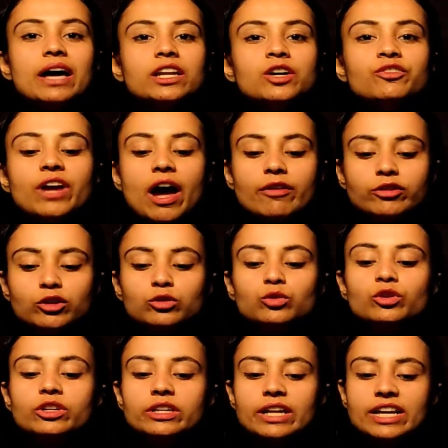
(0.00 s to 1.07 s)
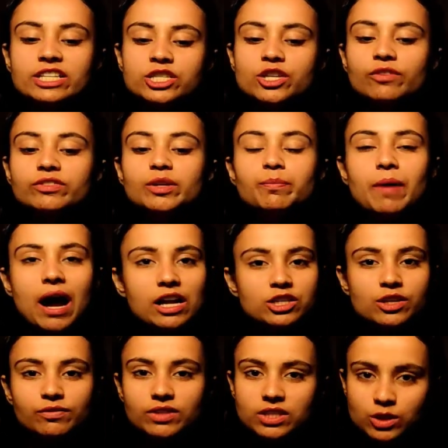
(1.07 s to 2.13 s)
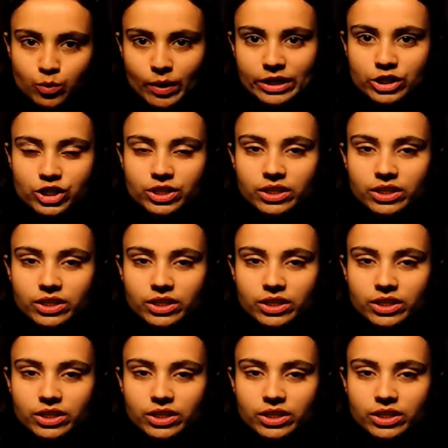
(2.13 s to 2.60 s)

we have to do rest of the parts of this question.